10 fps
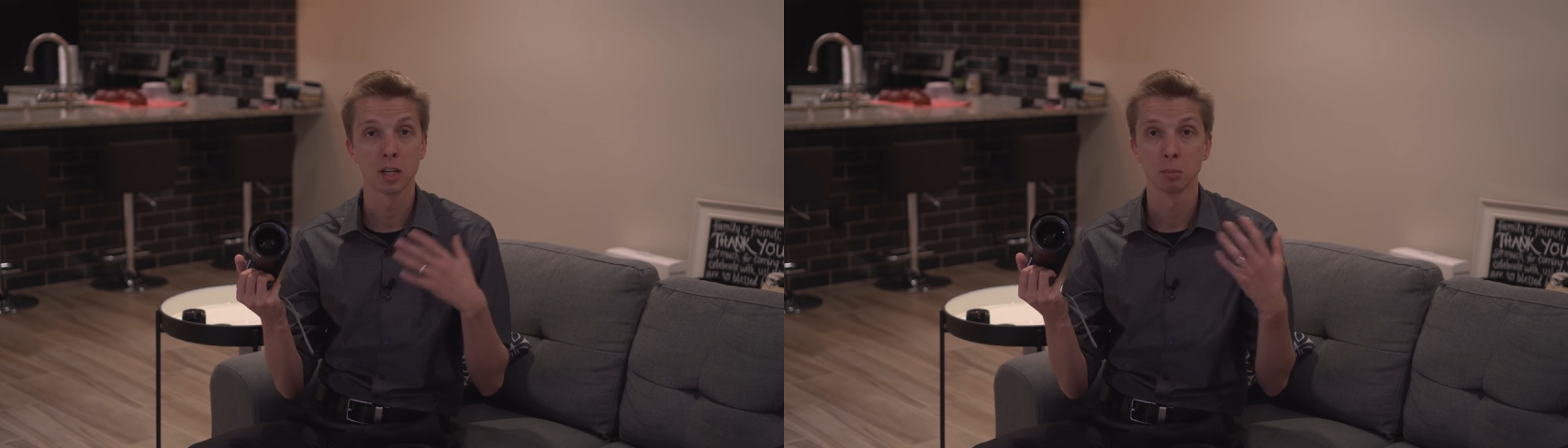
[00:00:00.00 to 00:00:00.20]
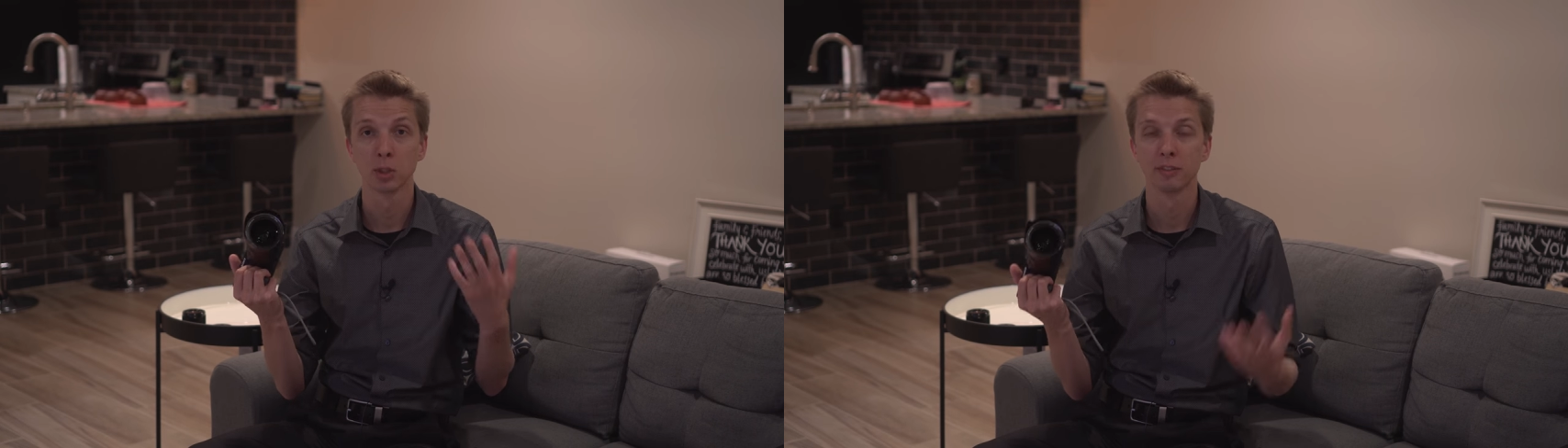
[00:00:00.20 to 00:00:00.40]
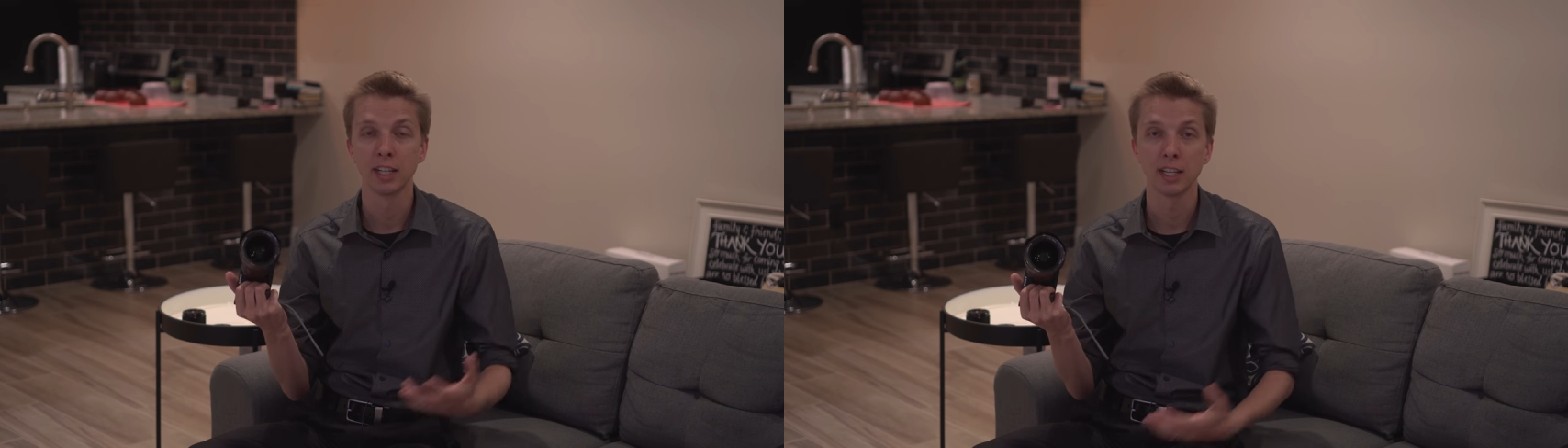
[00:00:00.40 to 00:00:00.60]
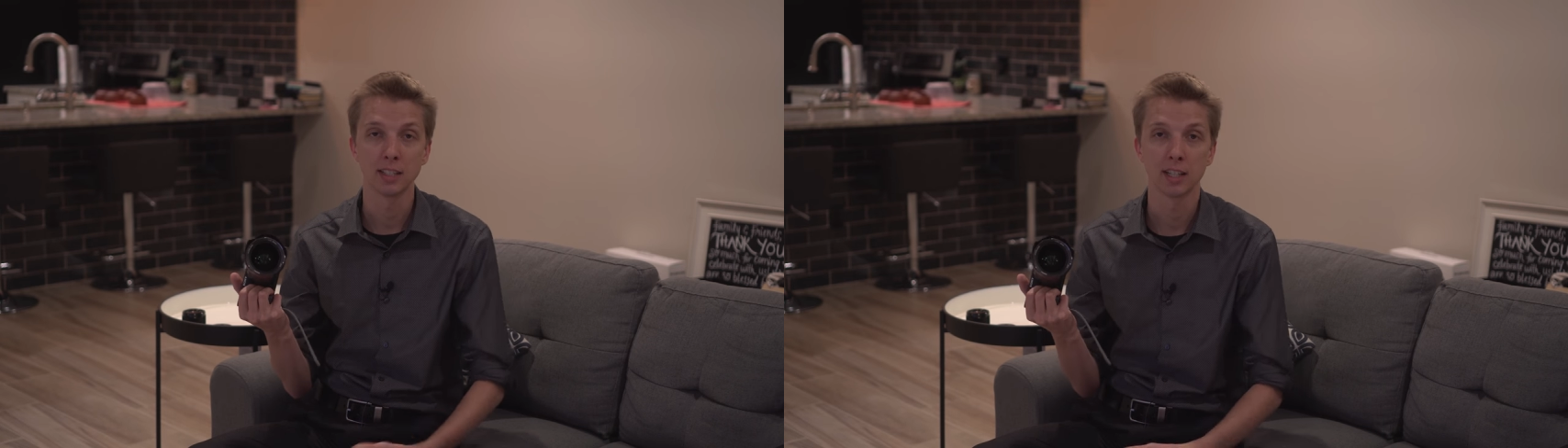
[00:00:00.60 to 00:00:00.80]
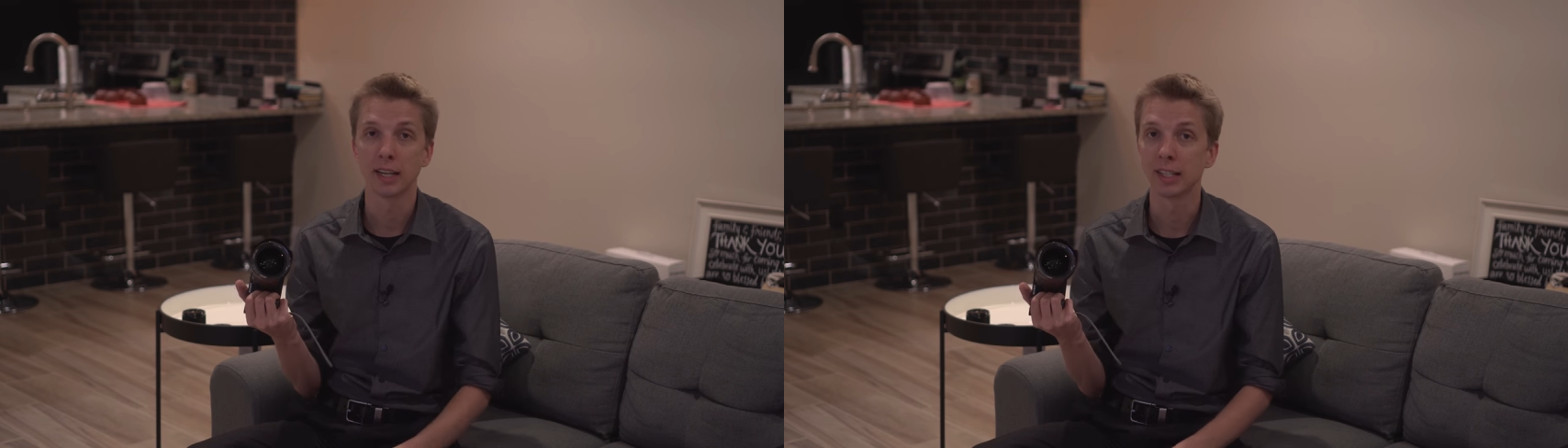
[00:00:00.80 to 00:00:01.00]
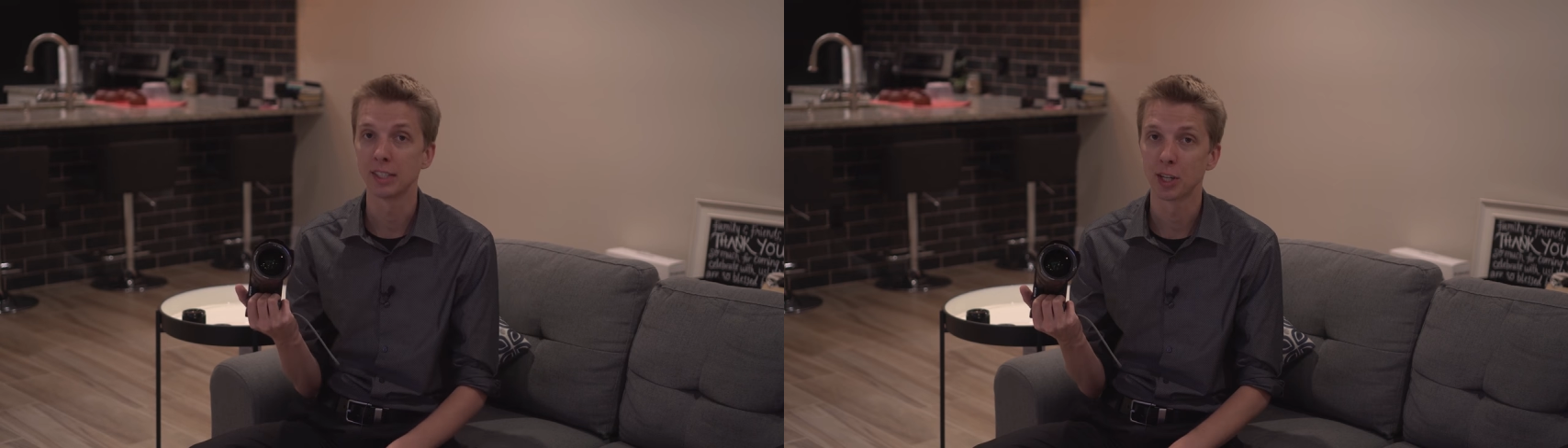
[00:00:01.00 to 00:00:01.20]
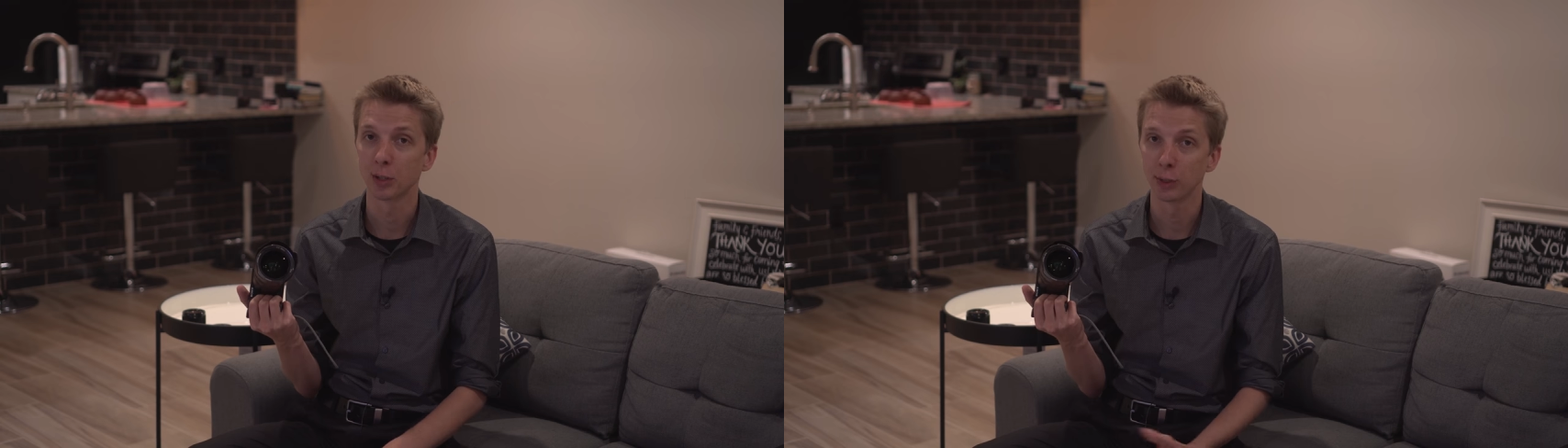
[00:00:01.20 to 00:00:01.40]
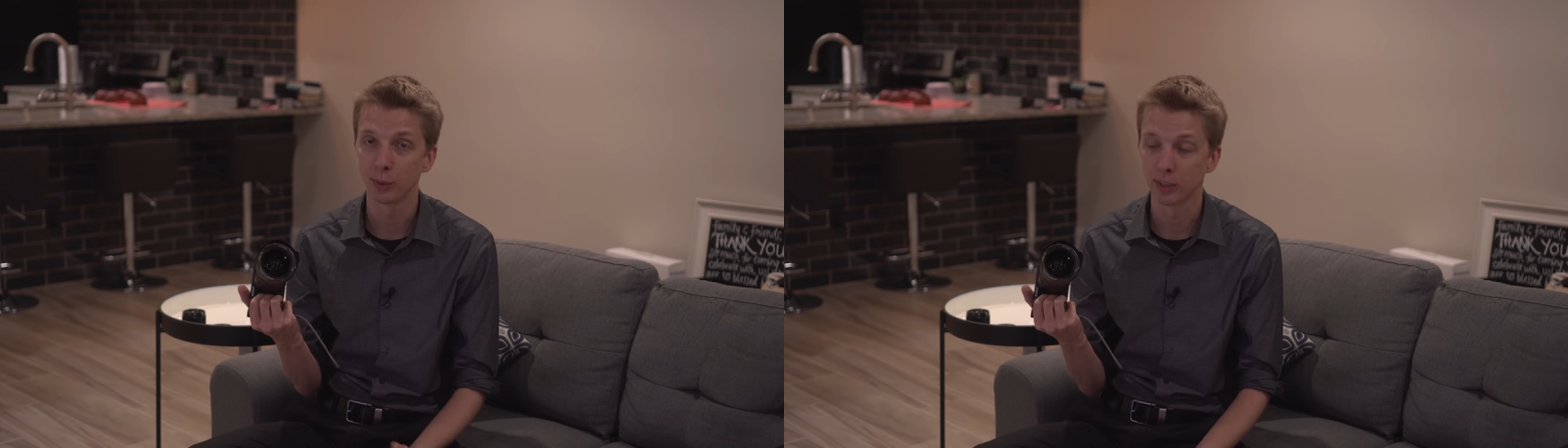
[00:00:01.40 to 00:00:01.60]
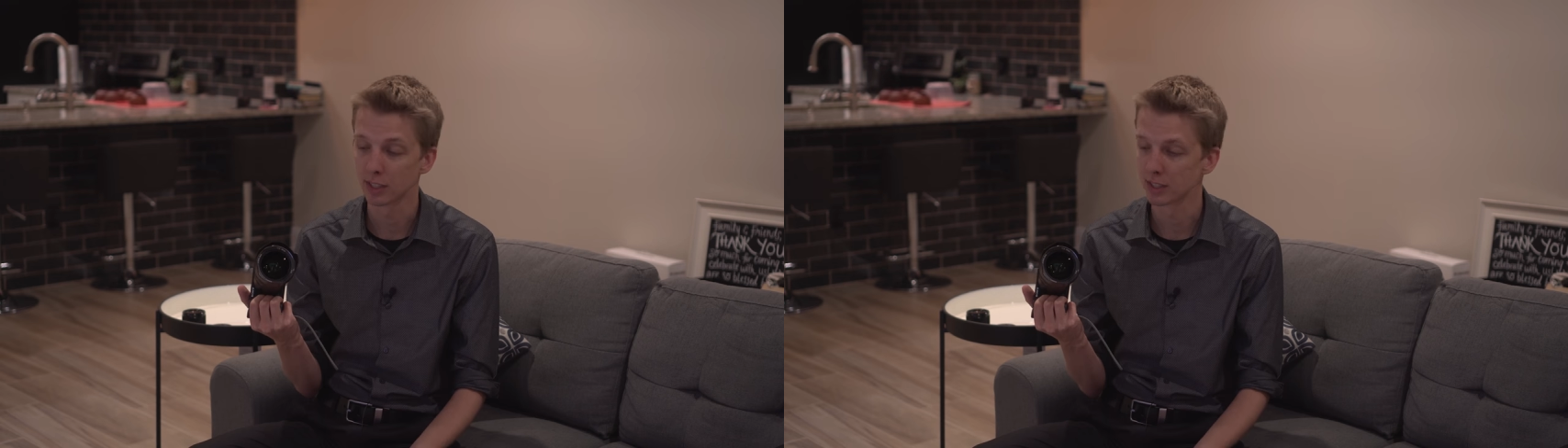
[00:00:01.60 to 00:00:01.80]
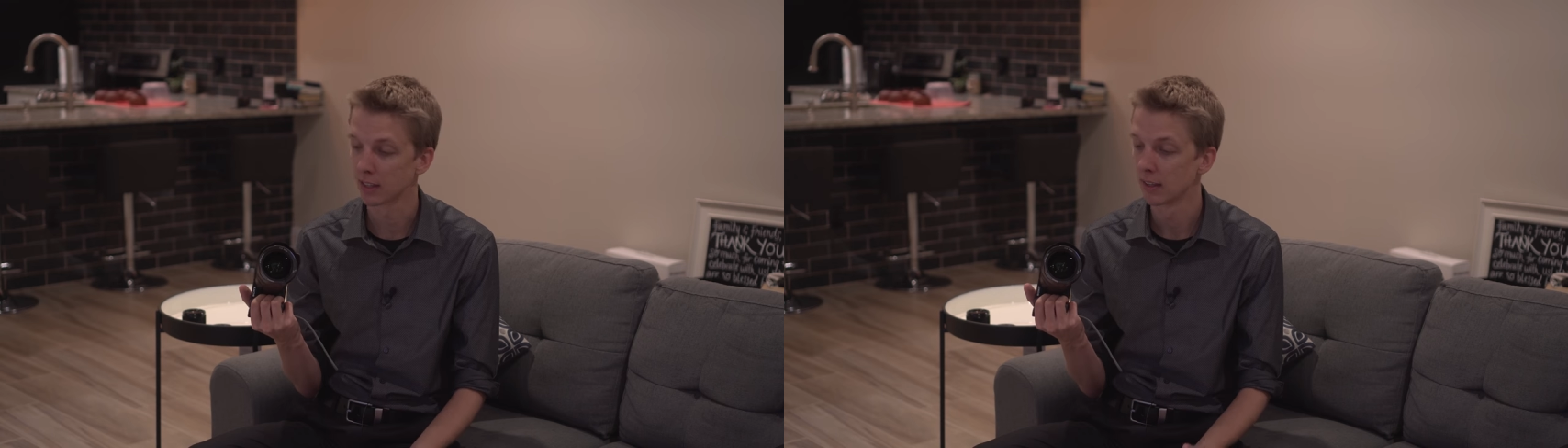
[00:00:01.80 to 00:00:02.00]
couple of days, I can tell you
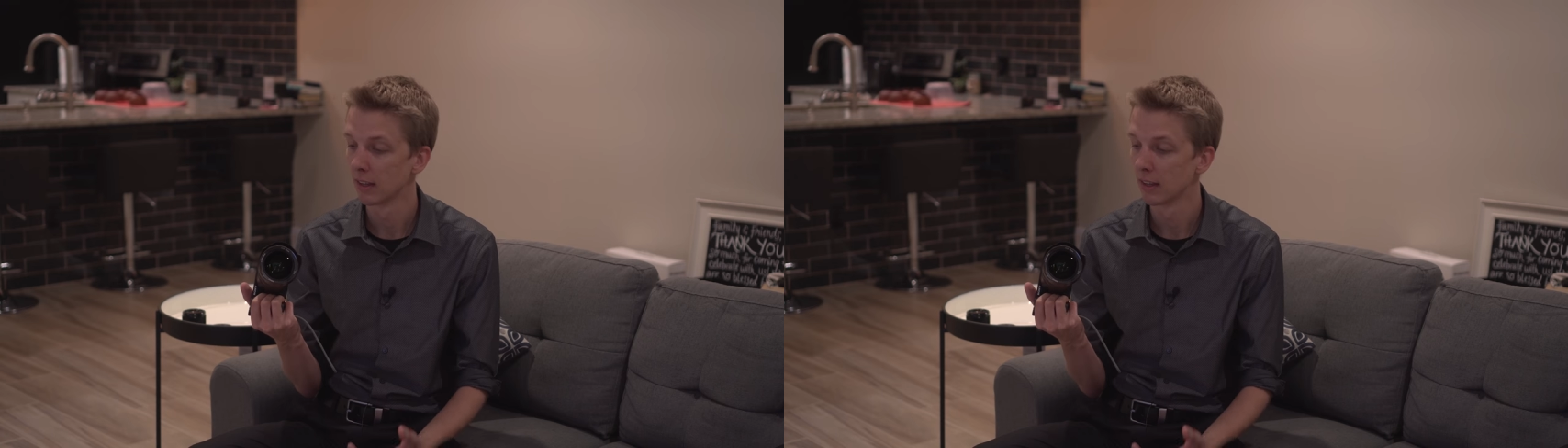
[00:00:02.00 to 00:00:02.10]
this.